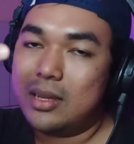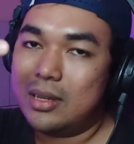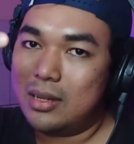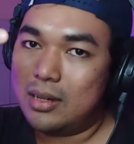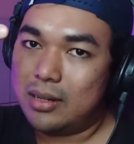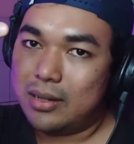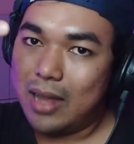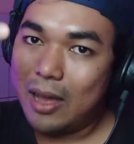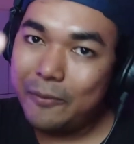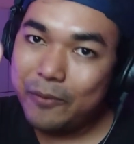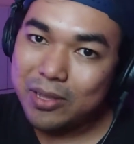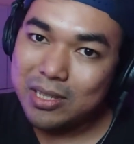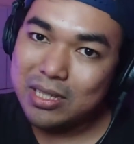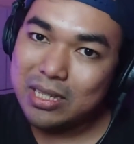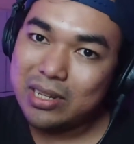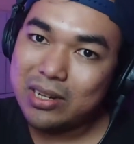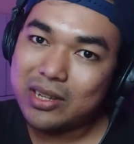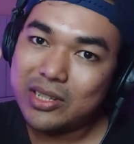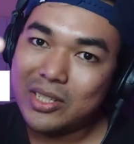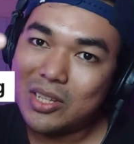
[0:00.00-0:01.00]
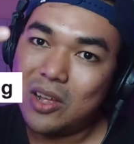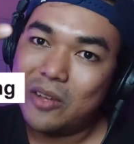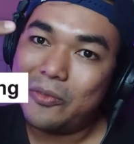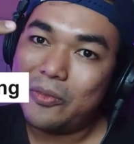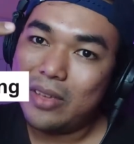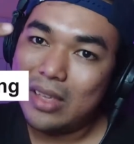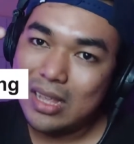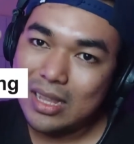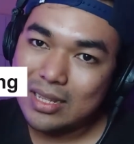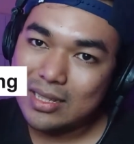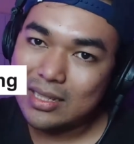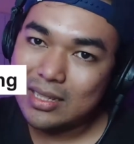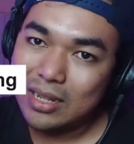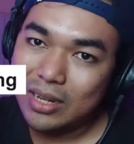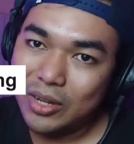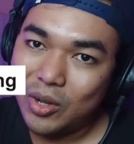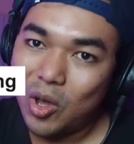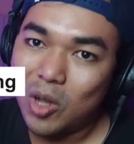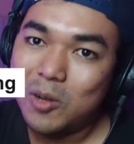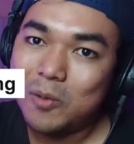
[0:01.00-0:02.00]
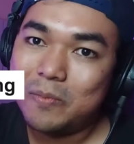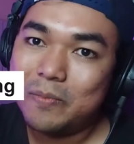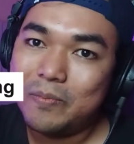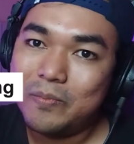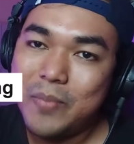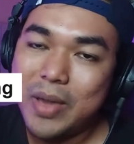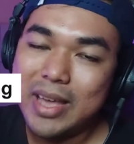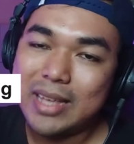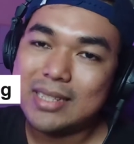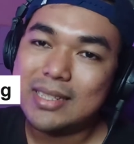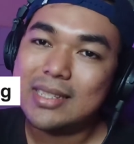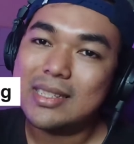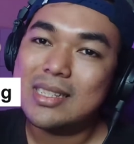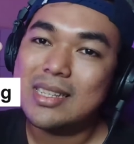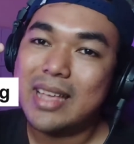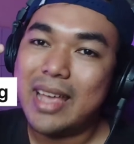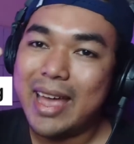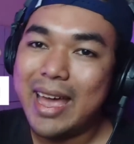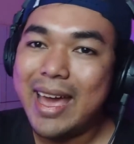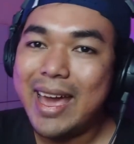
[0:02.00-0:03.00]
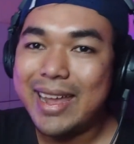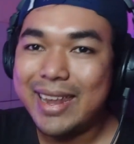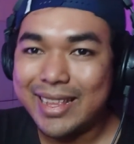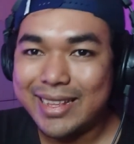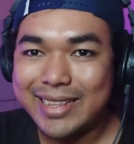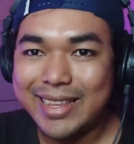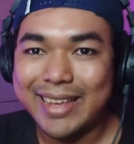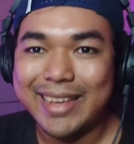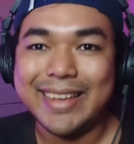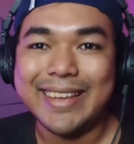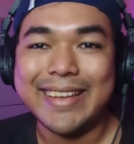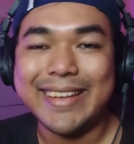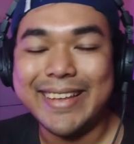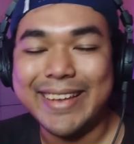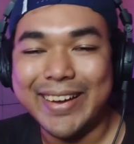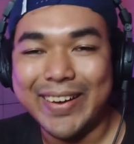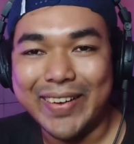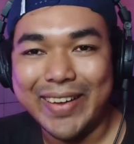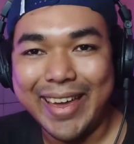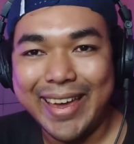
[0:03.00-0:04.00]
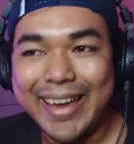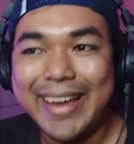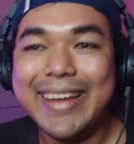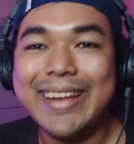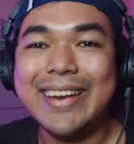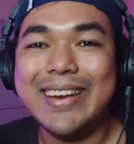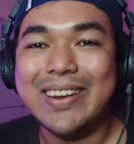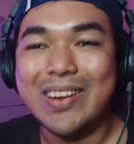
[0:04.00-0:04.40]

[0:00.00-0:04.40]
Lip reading: DaVinci Resolve is not best editing, okay?